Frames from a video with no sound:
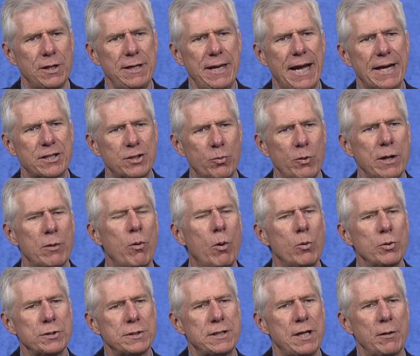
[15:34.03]
The next week.
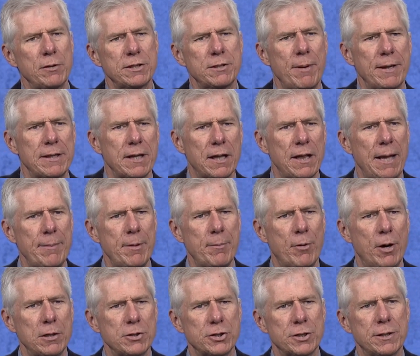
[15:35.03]
Tell us about the climate
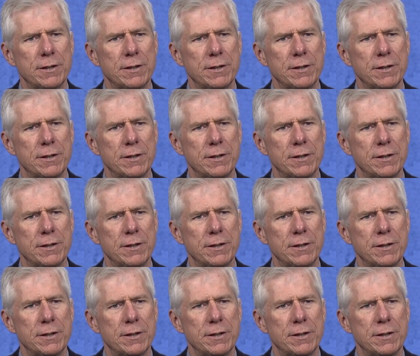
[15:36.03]
march.